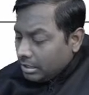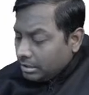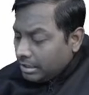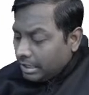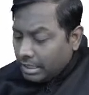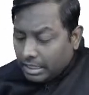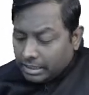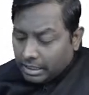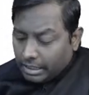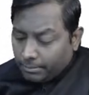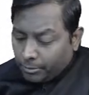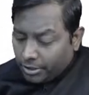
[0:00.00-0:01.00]
Then other
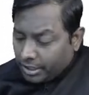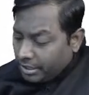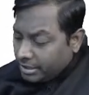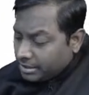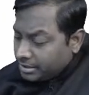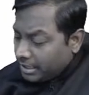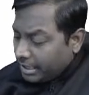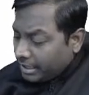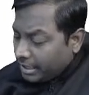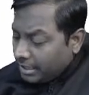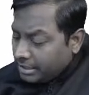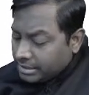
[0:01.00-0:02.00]
important drugs that I
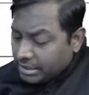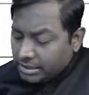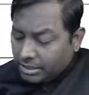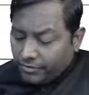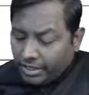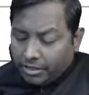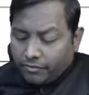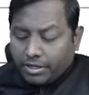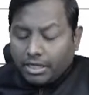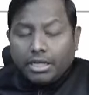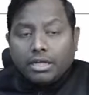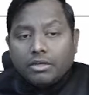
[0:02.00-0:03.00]
can discuss here very
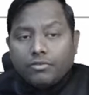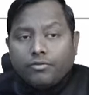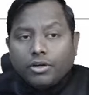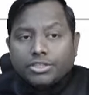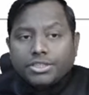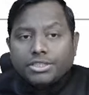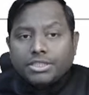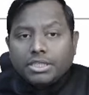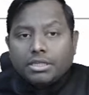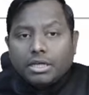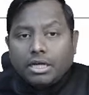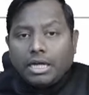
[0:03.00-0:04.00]
quickly. For
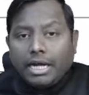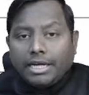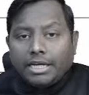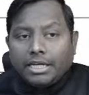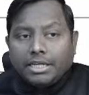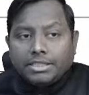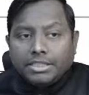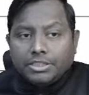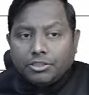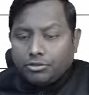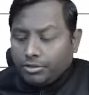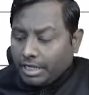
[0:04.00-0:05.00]
cystic hydatid disease
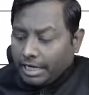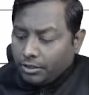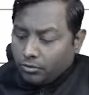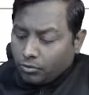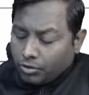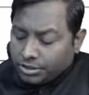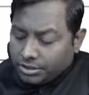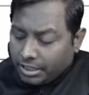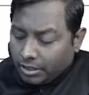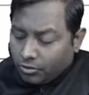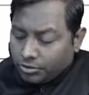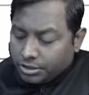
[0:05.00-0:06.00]
due to Echinococcus
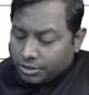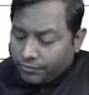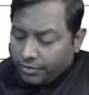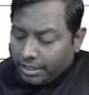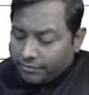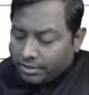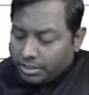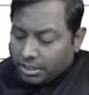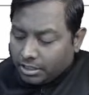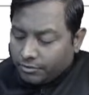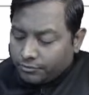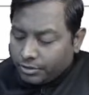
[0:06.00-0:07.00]
granulosus, we have the
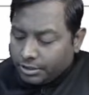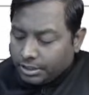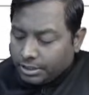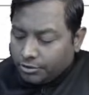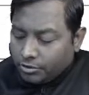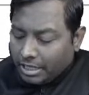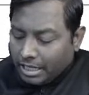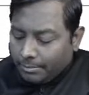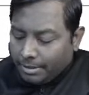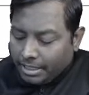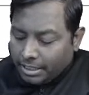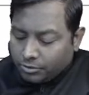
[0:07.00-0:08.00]
drug of choice, that is your
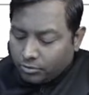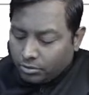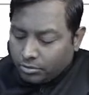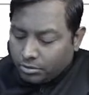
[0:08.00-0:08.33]
albendazole.